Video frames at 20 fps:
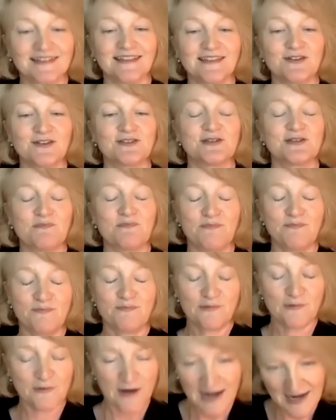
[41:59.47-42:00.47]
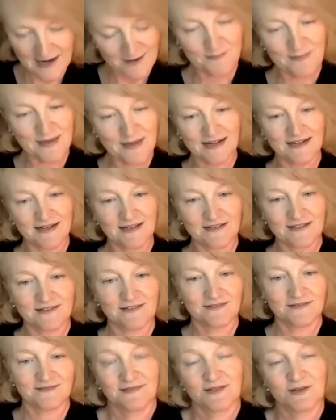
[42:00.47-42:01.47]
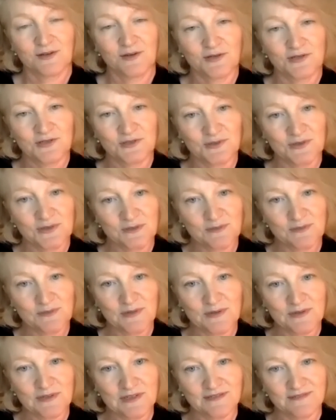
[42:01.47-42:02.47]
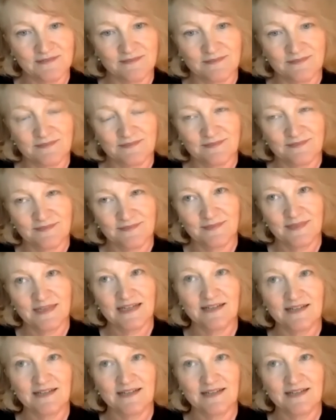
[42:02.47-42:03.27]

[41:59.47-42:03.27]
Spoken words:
there's a pragmatic cultural component. But